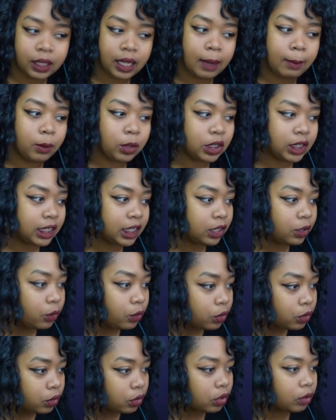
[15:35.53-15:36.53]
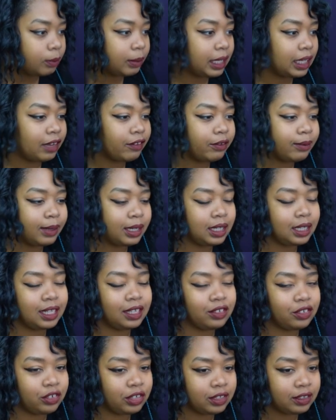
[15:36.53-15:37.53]
get more decor, make everybody
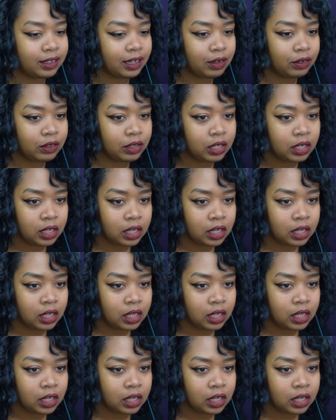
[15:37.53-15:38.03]
less stressed out.